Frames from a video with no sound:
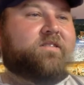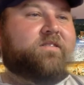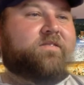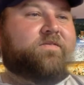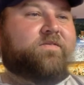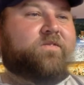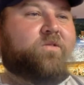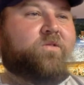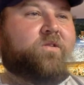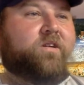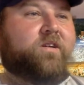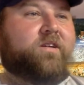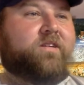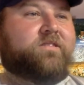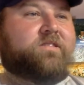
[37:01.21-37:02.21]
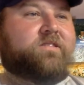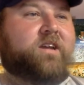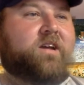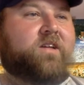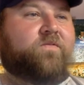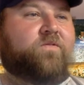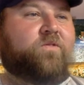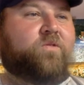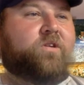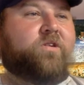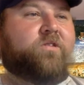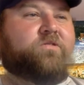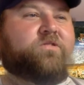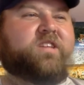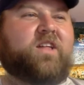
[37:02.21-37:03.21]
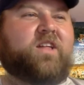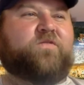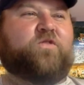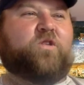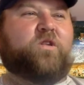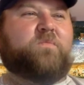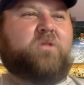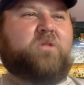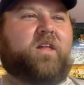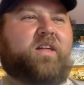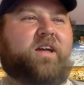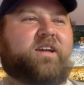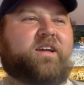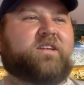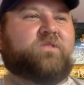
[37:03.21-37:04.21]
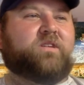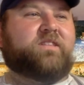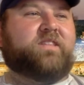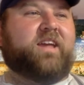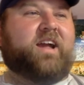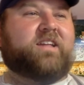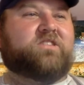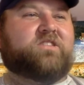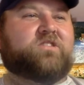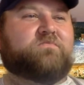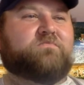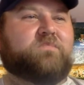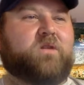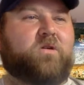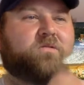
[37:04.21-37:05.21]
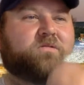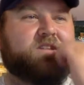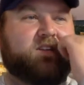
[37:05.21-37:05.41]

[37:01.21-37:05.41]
Florida and South Florida. Who did South Florida play last week? They got smoked.